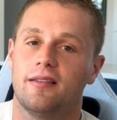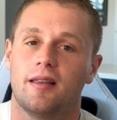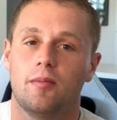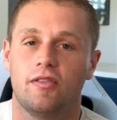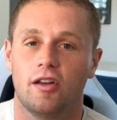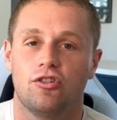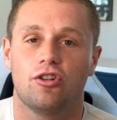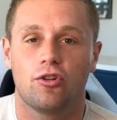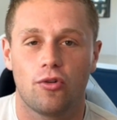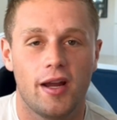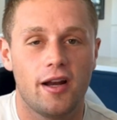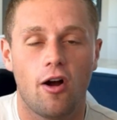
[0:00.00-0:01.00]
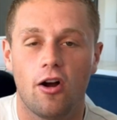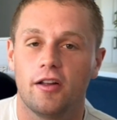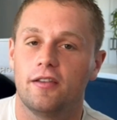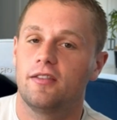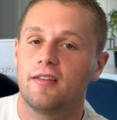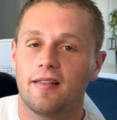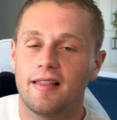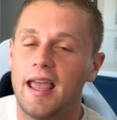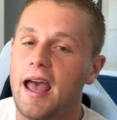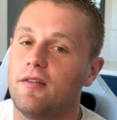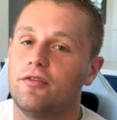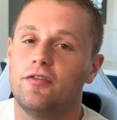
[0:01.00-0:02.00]
them such a great artist, that they
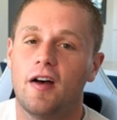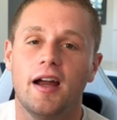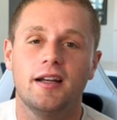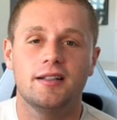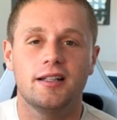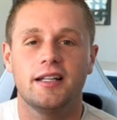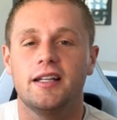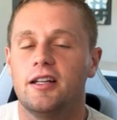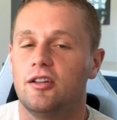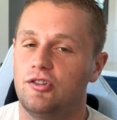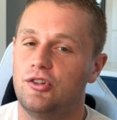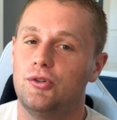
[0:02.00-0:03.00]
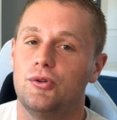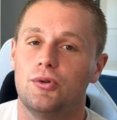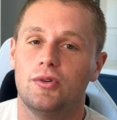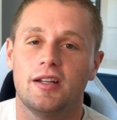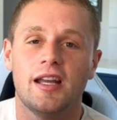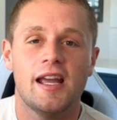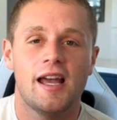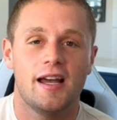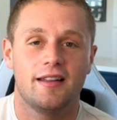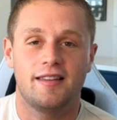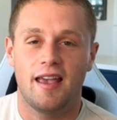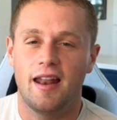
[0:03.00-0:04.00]
have finely tuned
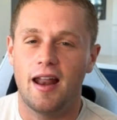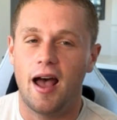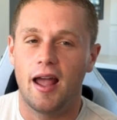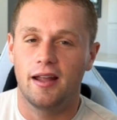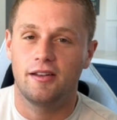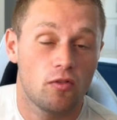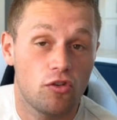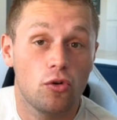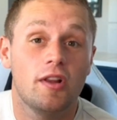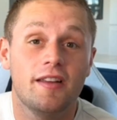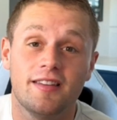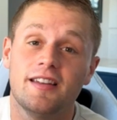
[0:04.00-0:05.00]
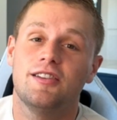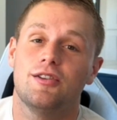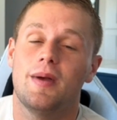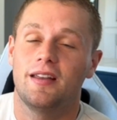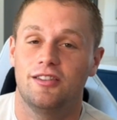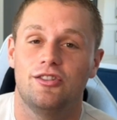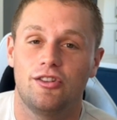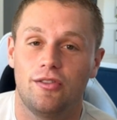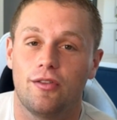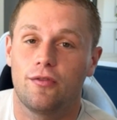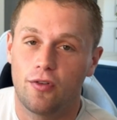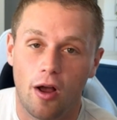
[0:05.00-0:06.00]
antennae to listen to
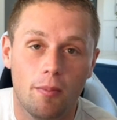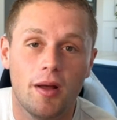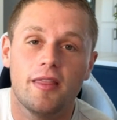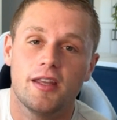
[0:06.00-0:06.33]
messages from the